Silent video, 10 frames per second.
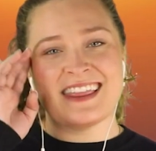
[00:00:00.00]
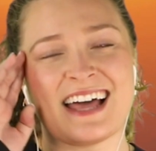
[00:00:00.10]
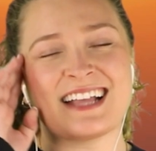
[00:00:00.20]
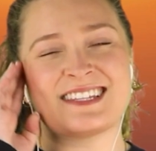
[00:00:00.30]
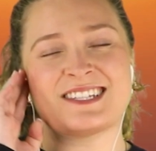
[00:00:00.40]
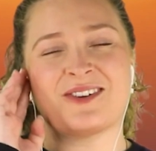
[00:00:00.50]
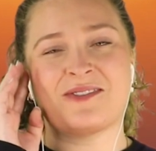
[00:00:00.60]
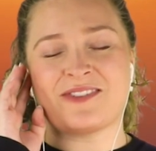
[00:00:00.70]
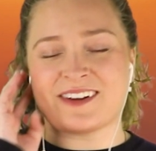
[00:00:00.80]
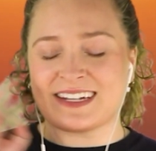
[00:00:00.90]
That's
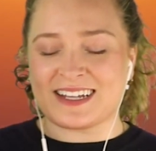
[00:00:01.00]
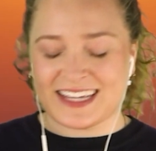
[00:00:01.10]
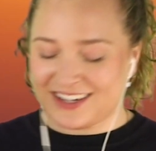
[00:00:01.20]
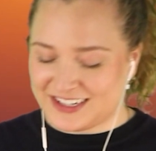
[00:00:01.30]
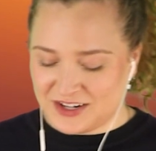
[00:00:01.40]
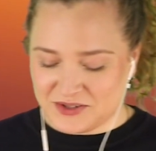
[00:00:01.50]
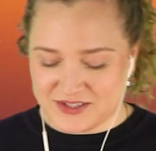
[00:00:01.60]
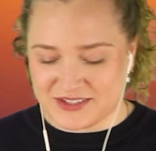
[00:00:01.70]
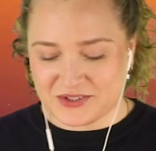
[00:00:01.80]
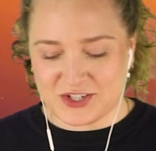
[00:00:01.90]
so funny. He got no
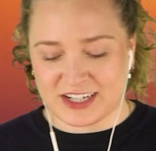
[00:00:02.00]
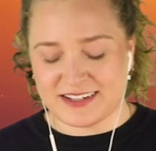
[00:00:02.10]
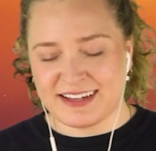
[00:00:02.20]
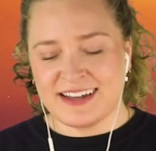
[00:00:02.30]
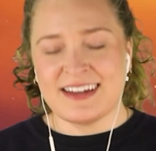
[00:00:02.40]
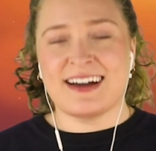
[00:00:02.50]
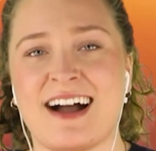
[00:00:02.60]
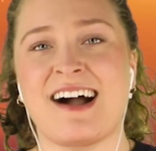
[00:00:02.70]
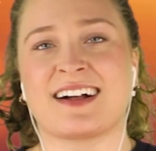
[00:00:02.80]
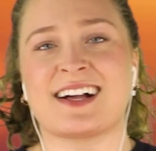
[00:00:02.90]
sushi.
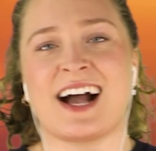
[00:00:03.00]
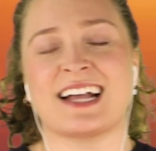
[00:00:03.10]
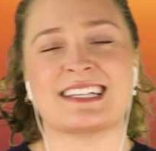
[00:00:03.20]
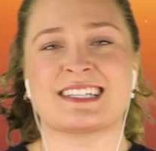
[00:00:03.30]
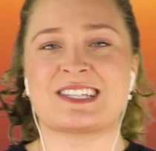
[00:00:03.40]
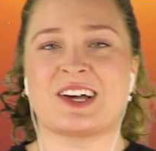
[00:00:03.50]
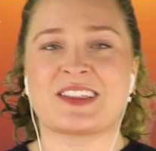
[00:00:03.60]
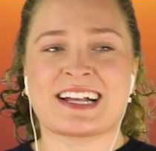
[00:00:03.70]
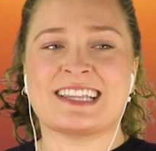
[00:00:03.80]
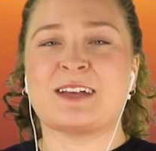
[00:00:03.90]
Oh guys, that's all
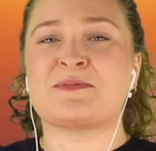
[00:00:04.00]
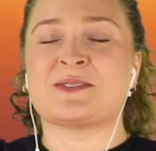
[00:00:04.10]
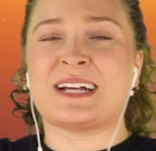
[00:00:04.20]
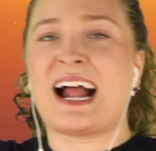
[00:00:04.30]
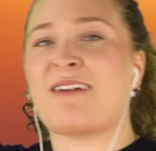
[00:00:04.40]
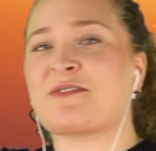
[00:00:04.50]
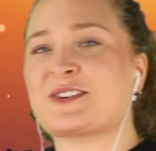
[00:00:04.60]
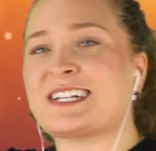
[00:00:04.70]
the clips we have for